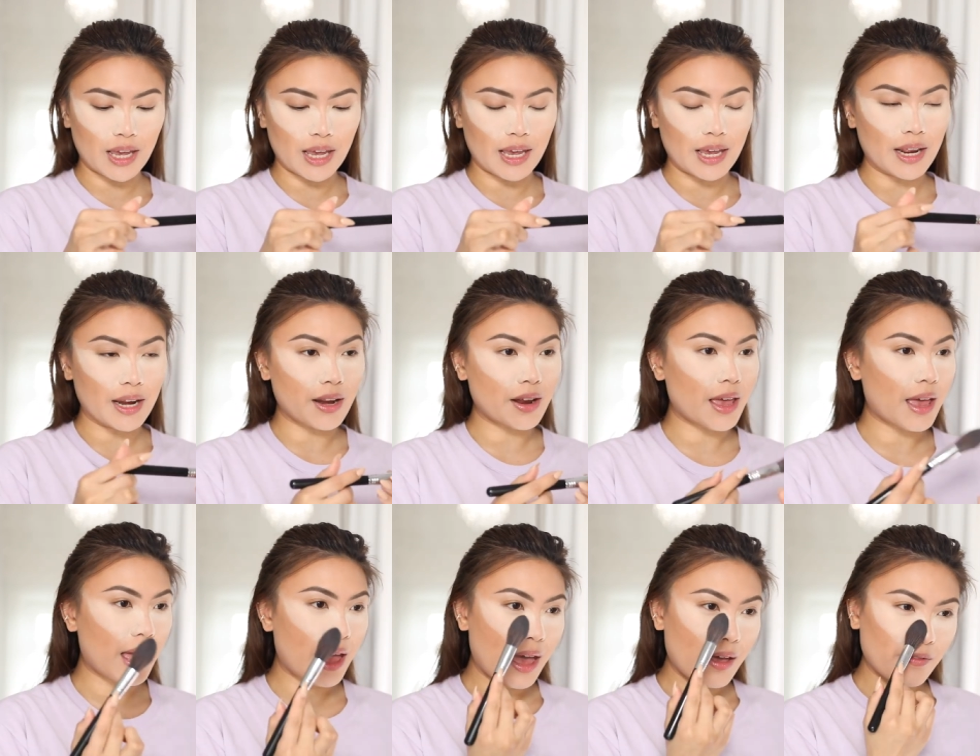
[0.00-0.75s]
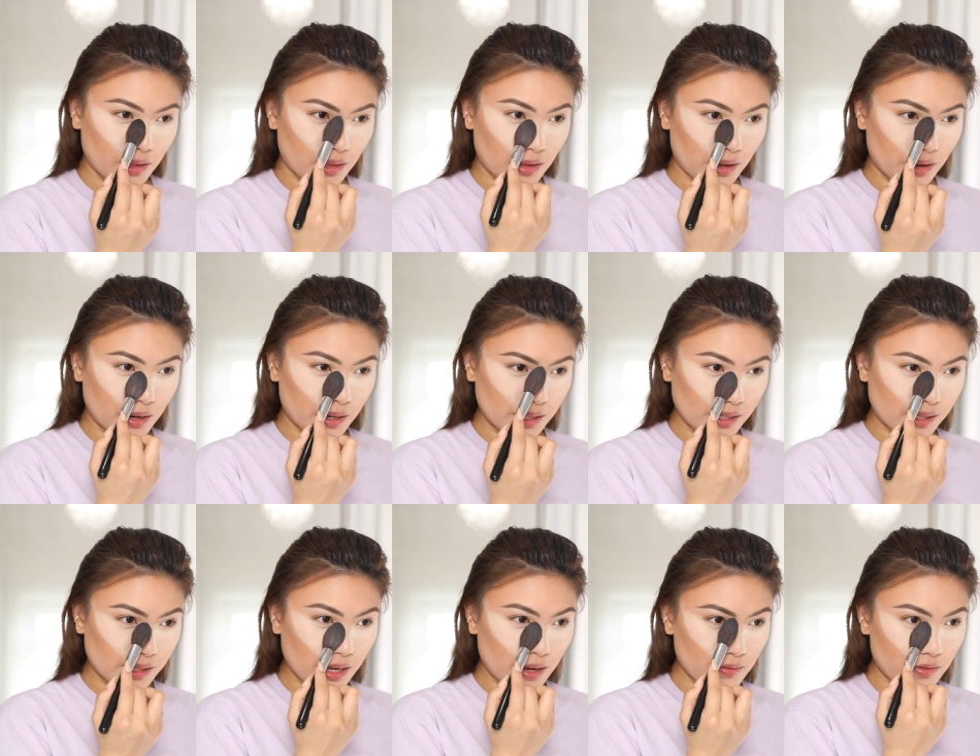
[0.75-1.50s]
in
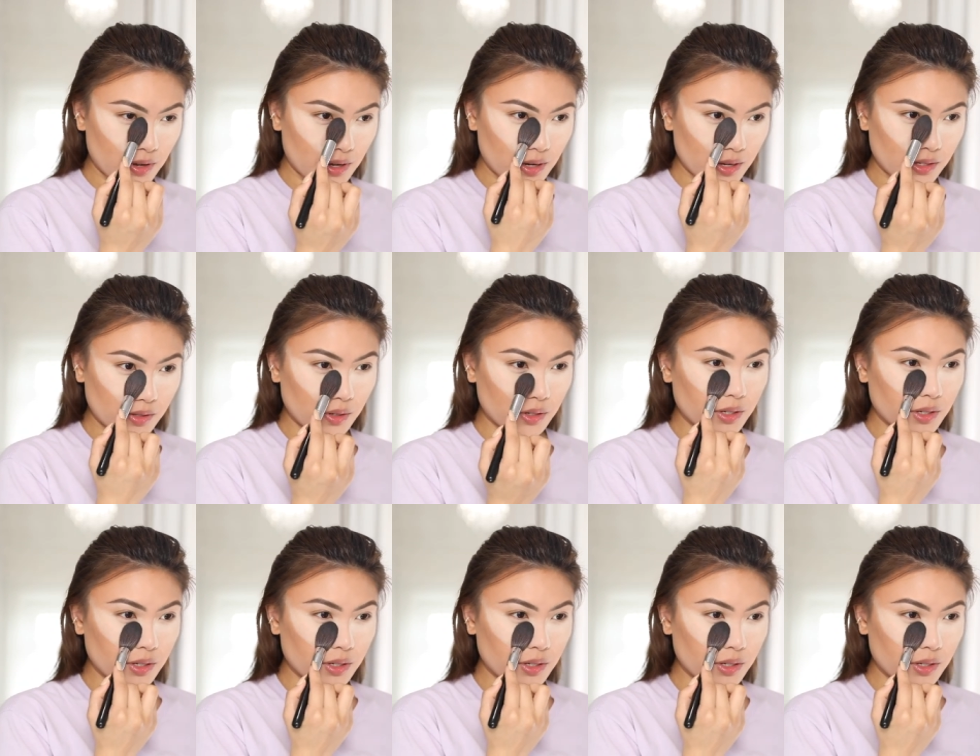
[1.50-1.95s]
F37.